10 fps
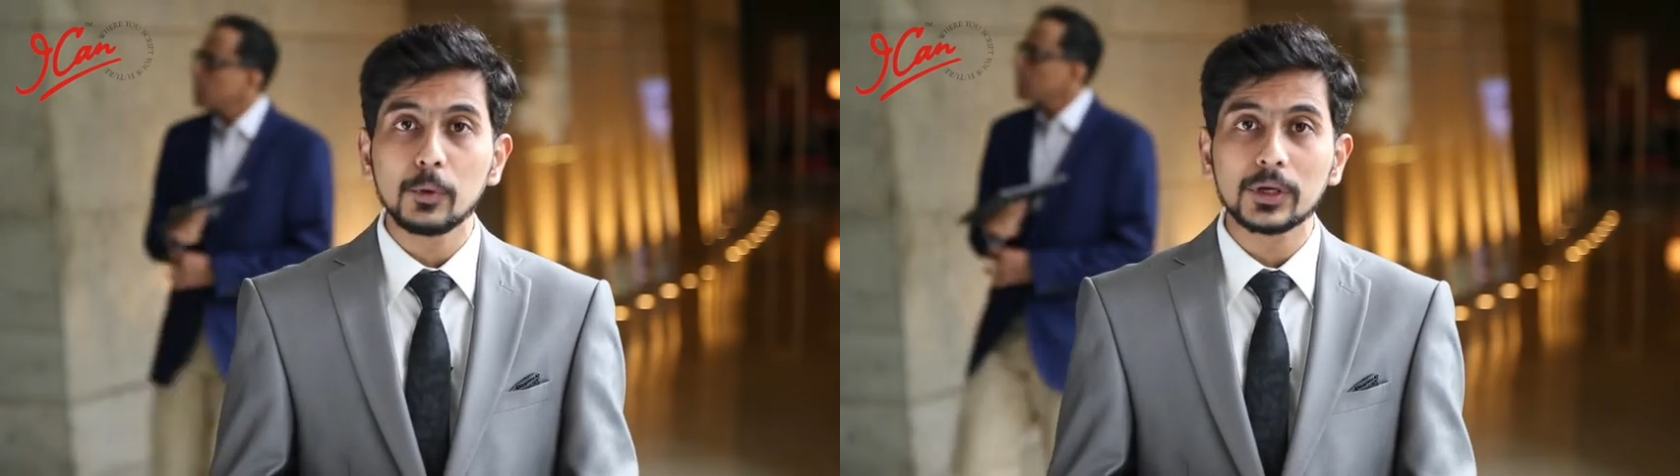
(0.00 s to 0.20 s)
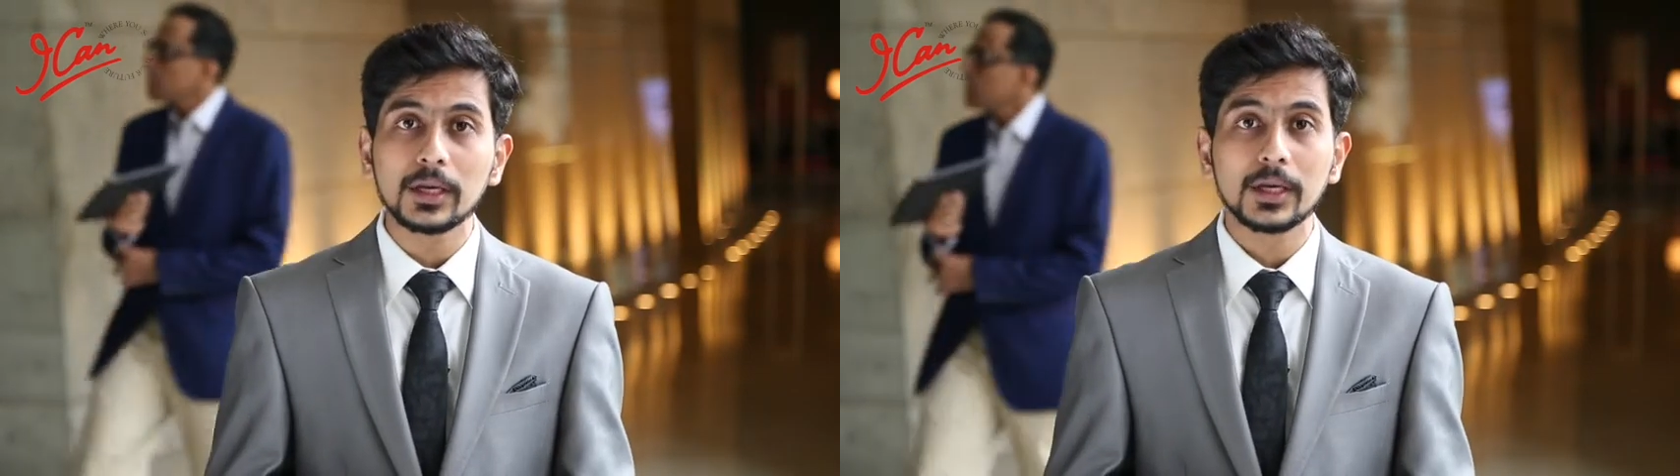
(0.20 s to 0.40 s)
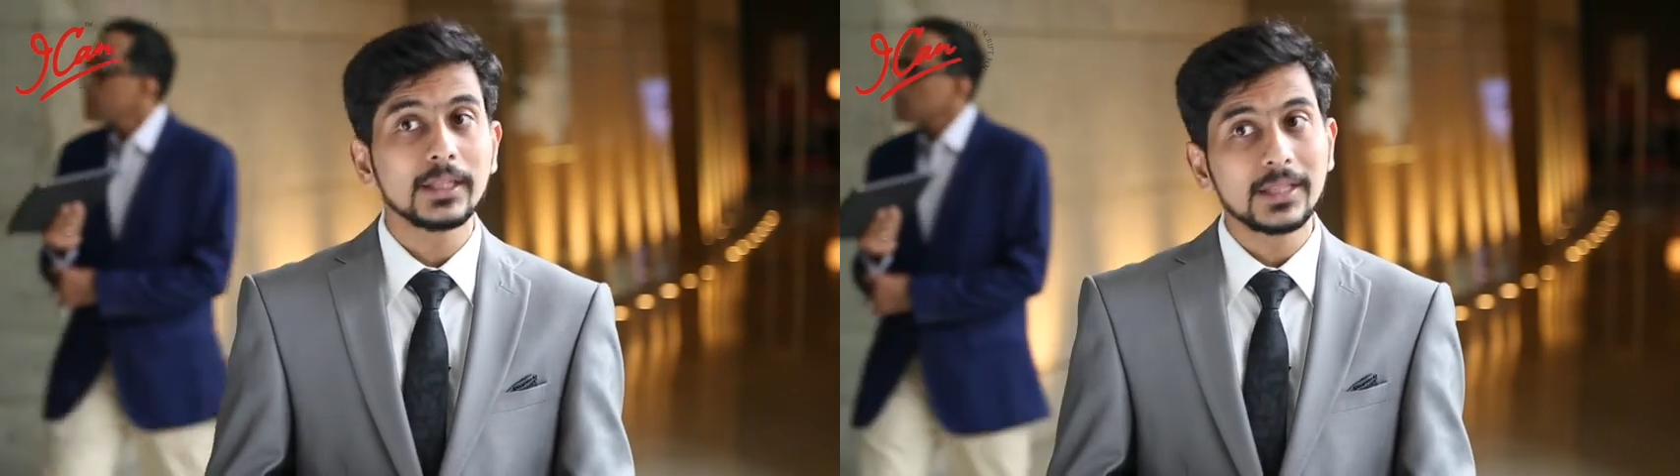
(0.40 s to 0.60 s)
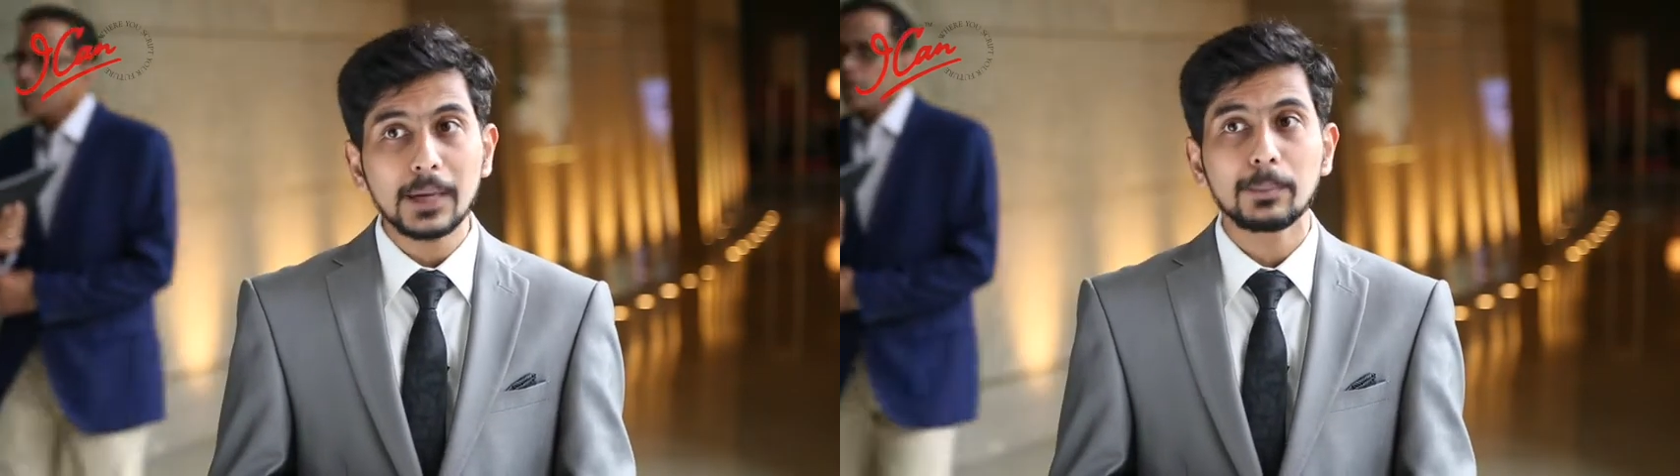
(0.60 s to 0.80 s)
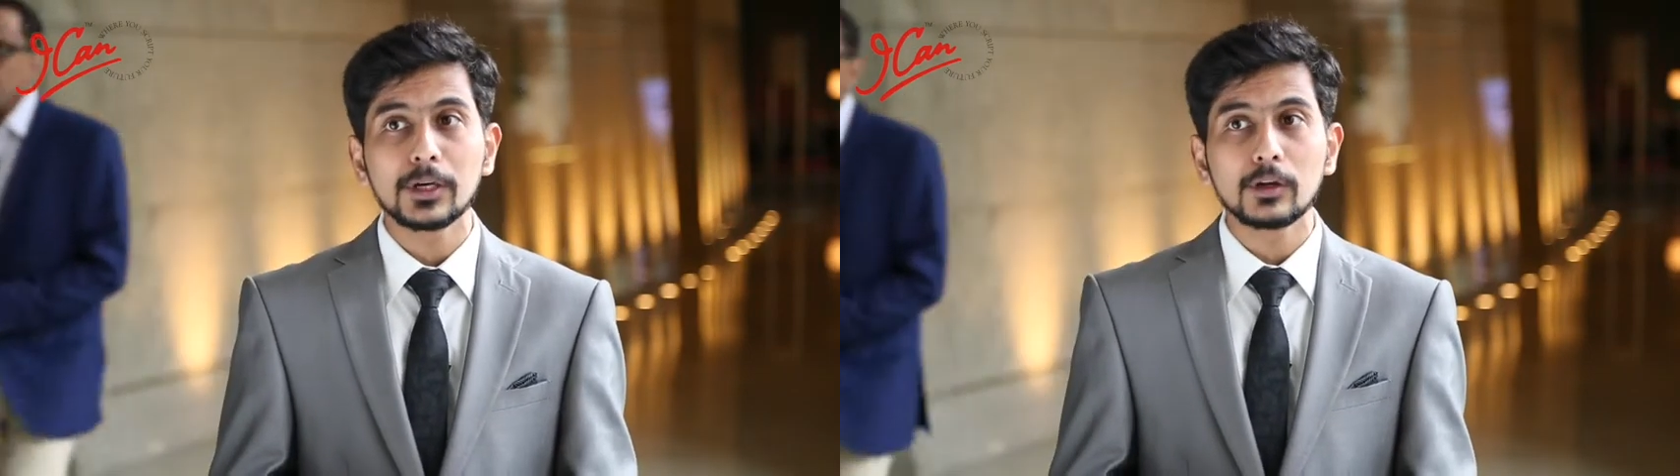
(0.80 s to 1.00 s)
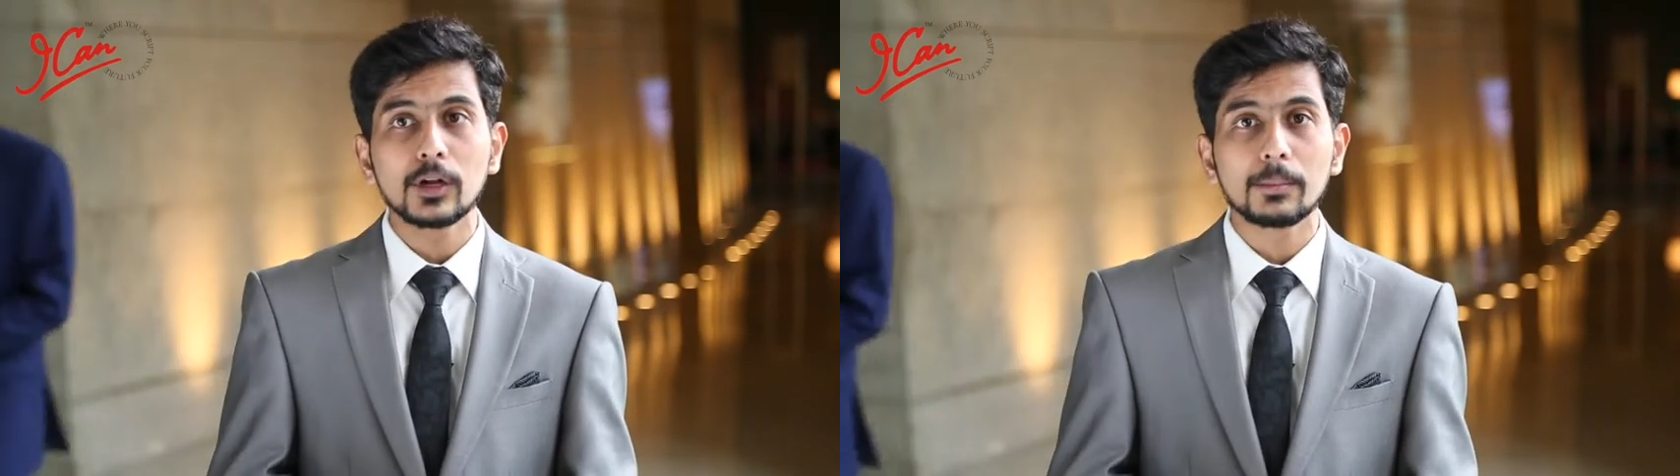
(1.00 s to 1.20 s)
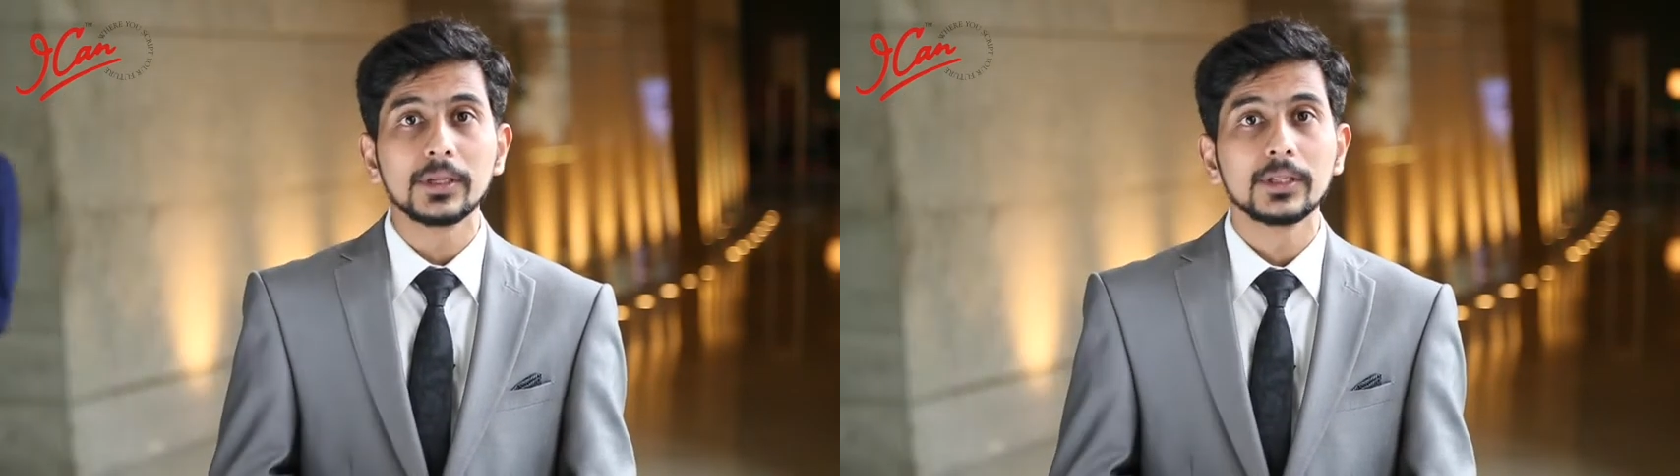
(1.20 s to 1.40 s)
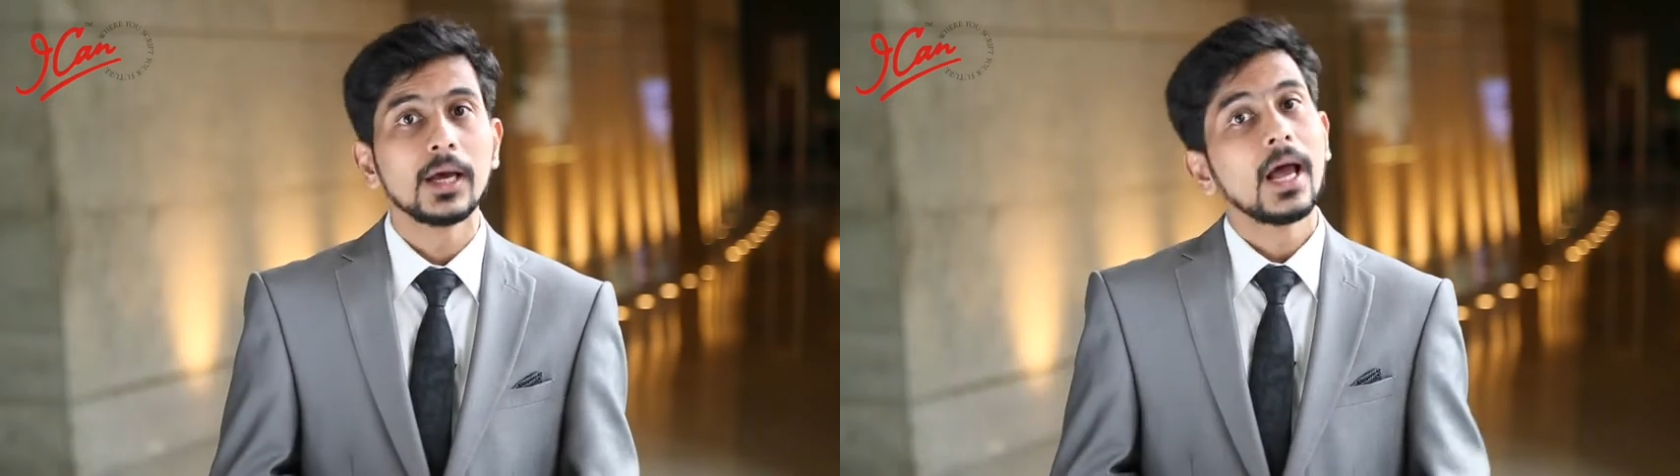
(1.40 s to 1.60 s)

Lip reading: booking in that particular month